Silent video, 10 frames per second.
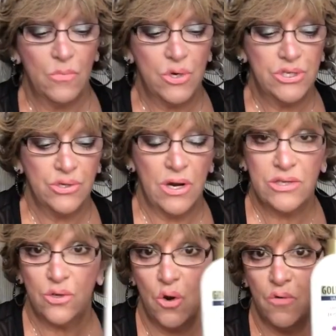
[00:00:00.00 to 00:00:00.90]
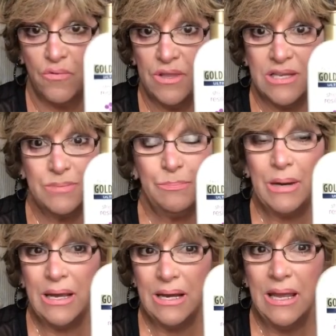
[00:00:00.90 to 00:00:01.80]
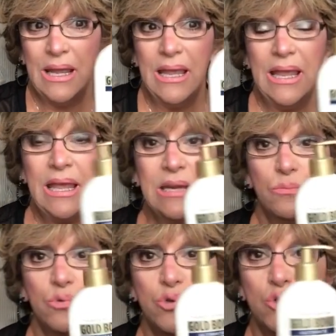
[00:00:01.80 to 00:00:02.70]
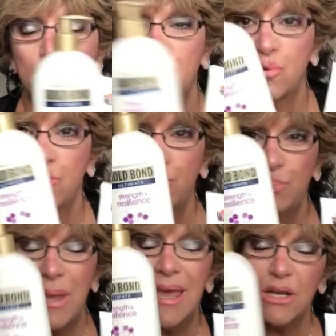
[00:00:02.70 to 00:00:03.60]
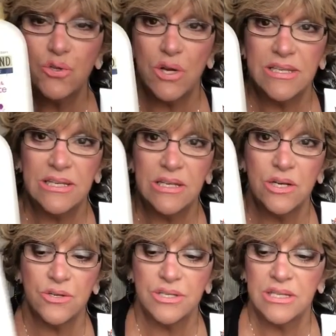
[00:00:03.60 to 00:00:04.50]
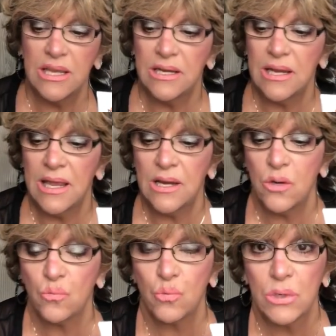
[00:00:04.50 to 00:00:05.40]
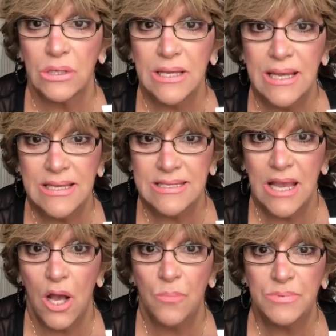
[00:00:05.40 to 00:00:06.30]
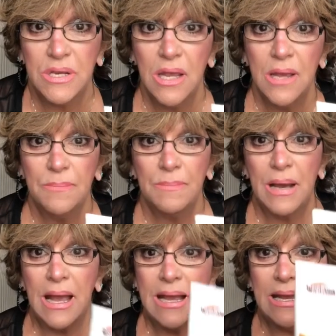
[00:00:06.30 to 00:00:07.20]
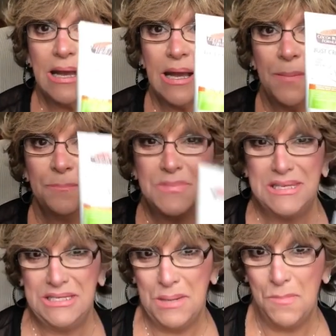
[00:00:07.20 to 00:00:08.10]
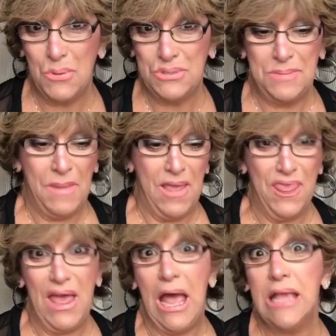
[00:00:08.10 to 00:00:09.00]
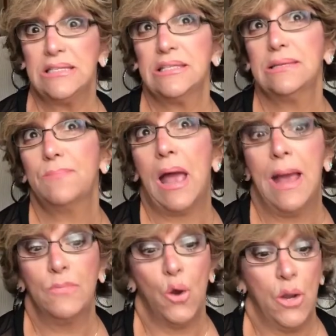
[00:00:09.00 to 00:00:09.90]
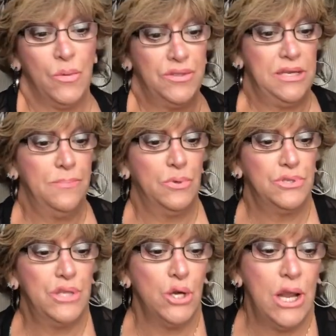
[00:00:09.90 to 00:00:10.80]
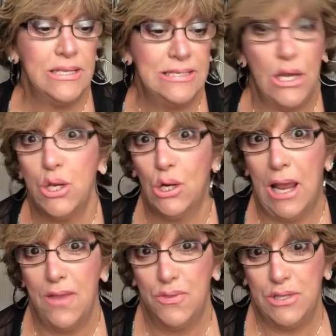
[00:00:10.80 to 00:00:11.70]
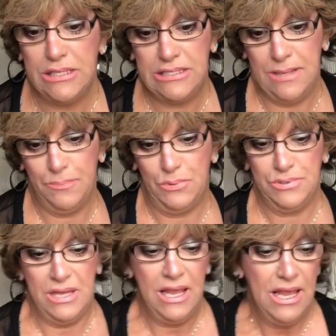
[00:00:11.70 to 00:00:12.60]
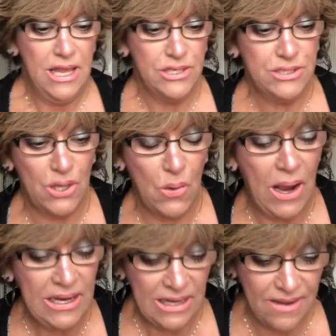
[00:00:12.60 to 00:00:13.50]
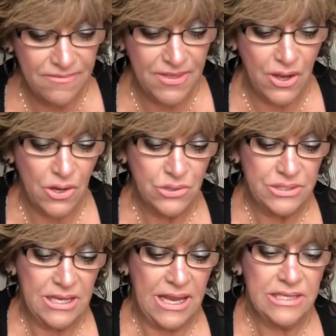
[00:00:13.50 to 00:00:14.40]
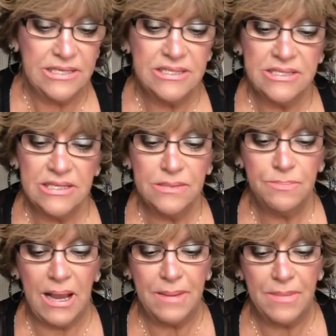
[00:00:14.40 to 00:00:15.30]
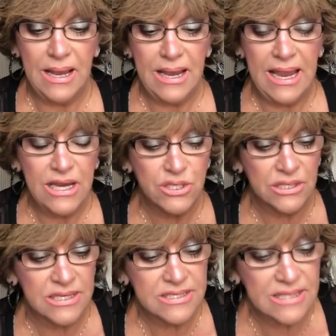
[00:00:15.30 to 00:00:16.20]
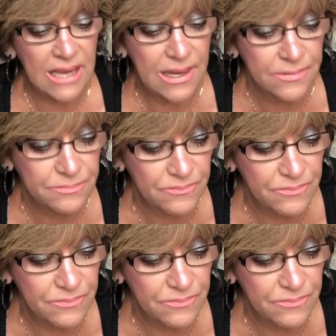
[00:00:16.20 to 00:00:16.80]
moisturizer over this. But it penetrates into your skin, and it really has helped my dimples in my thighs. I'm going with dimples, they're not cellulite, it's dimples. So I love those. I did buy my Ageless. I